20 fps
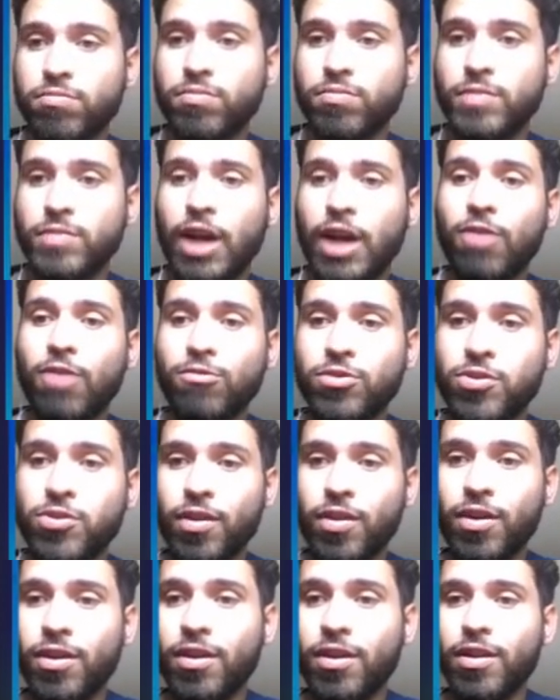down to
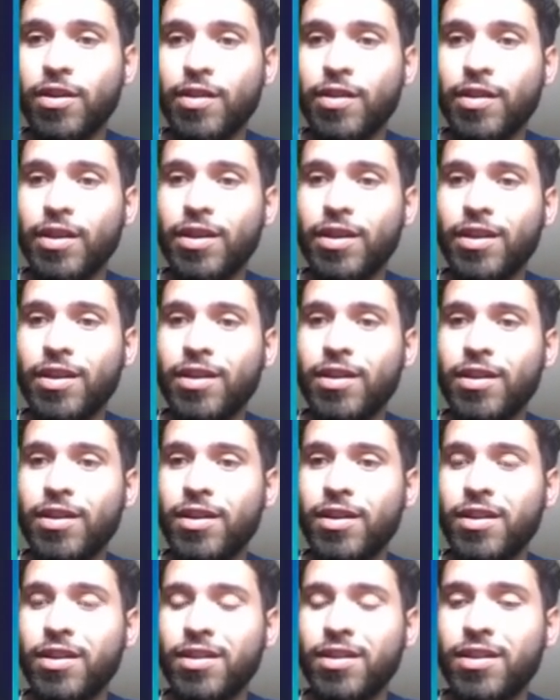earth
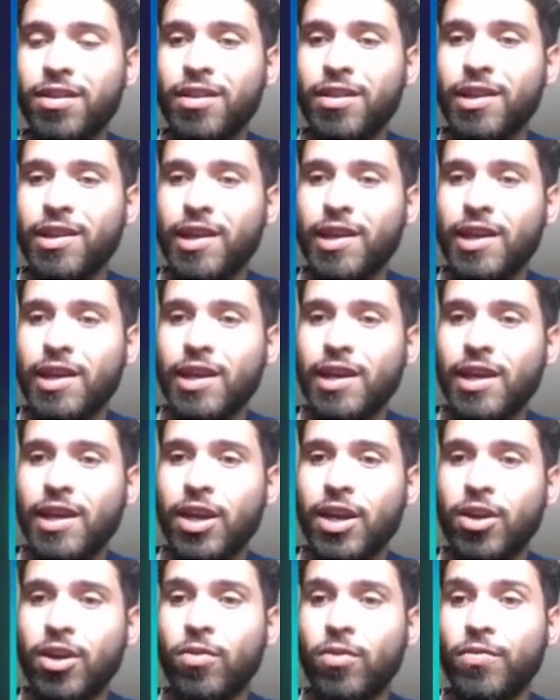and
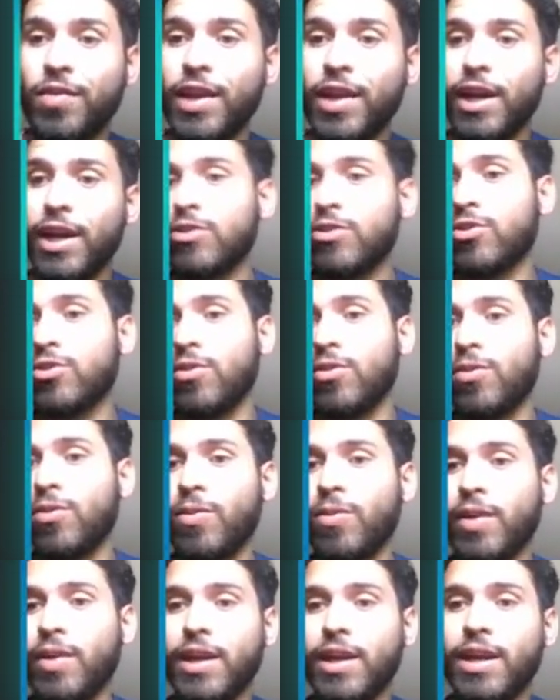all
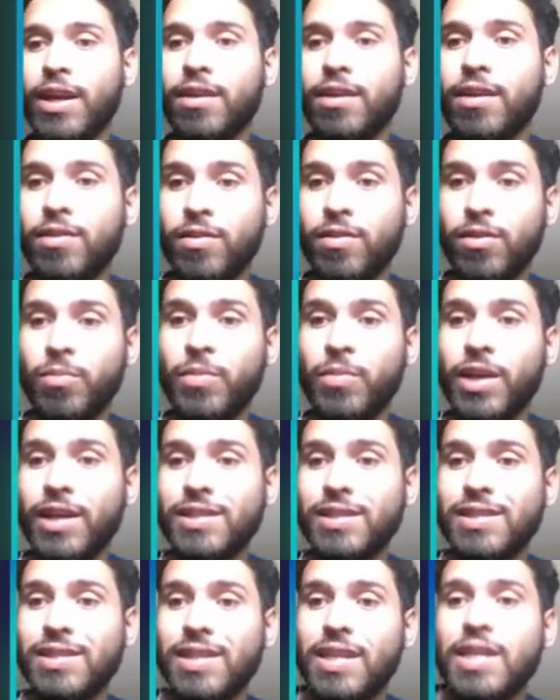natural, and
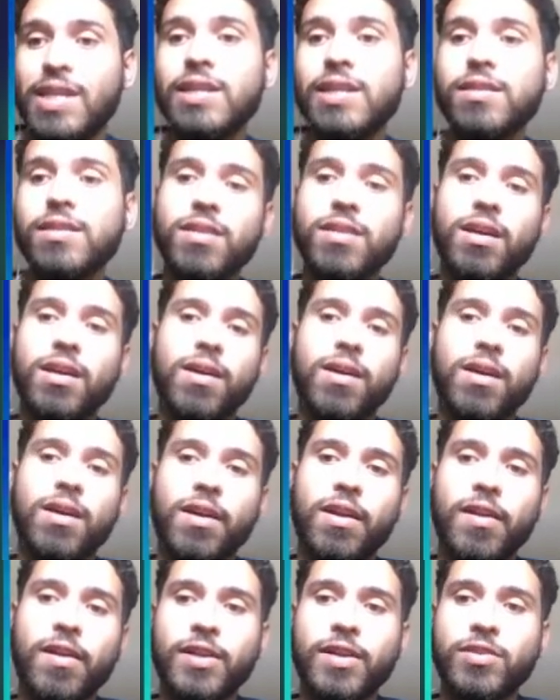because these
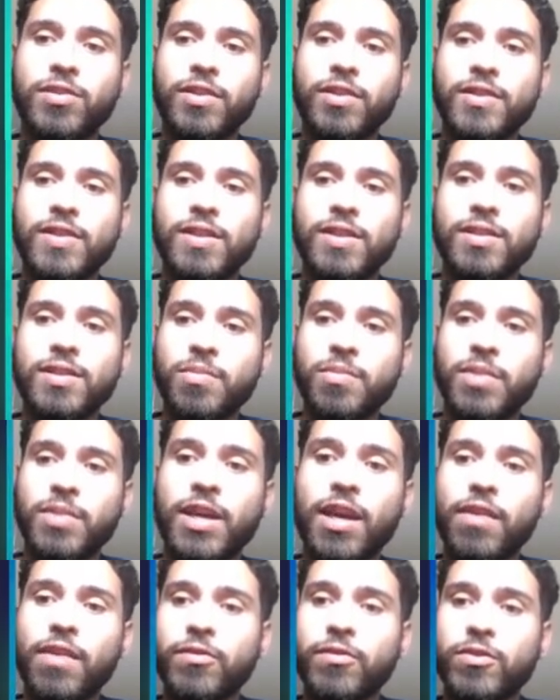characteristics and
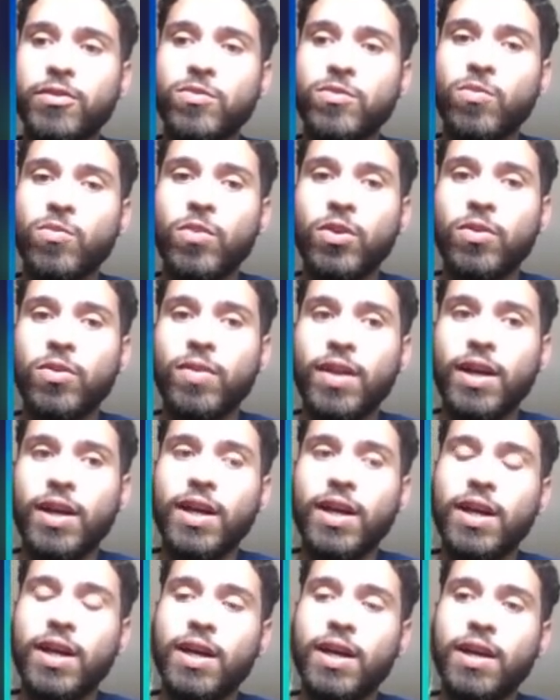behaviors will
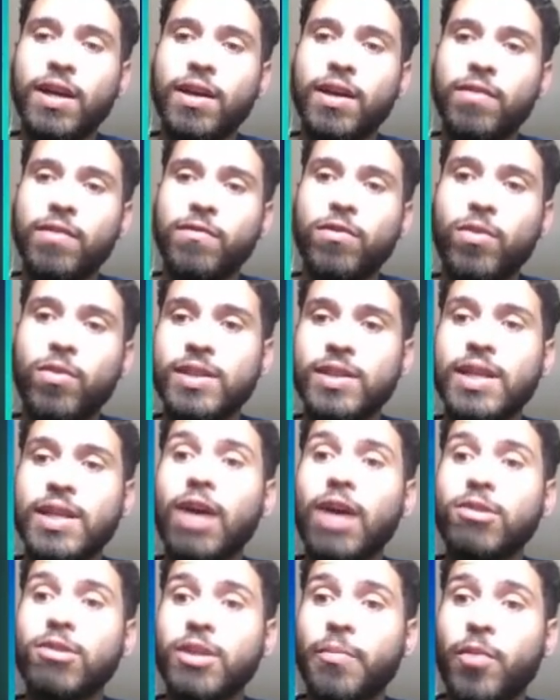influence
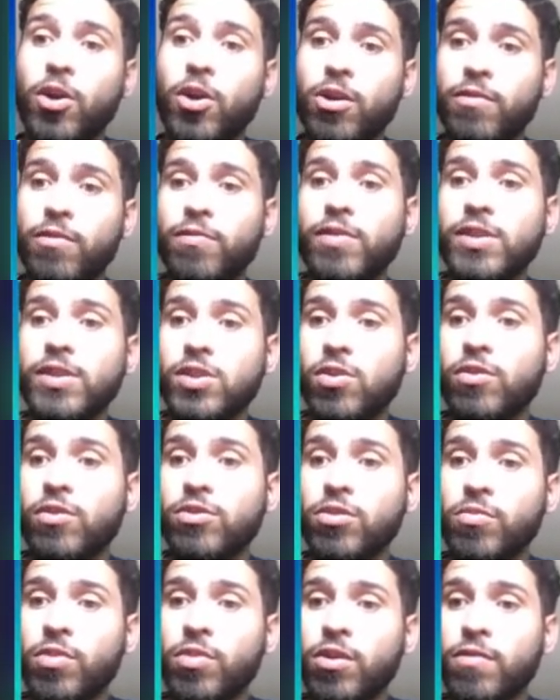how typography is going
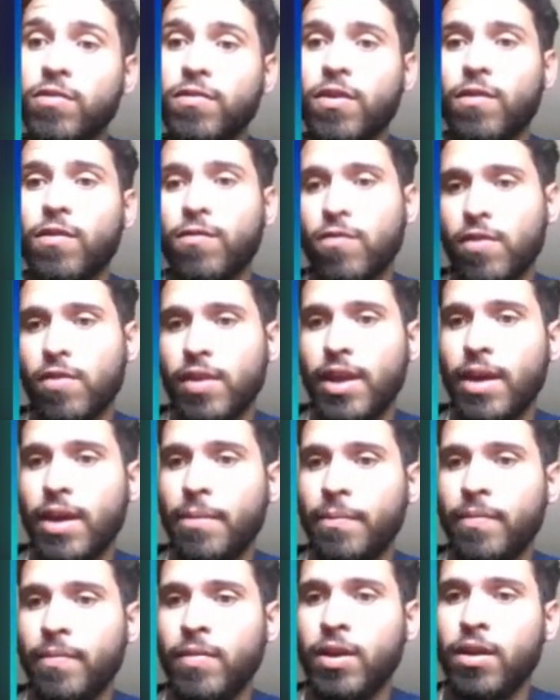to move for
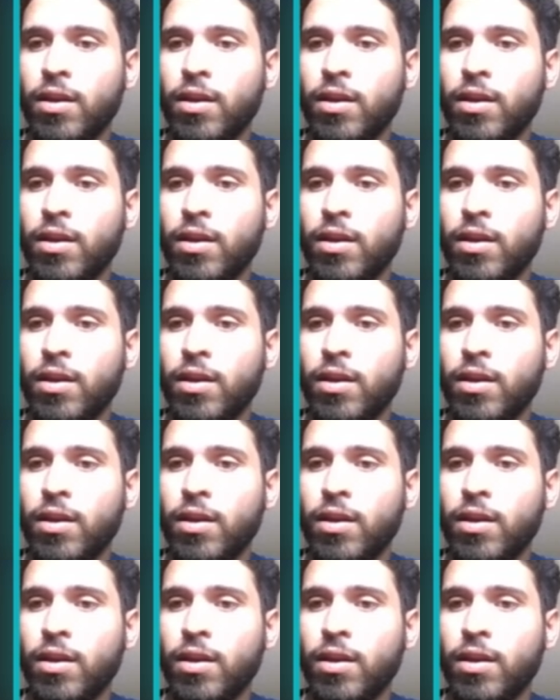them.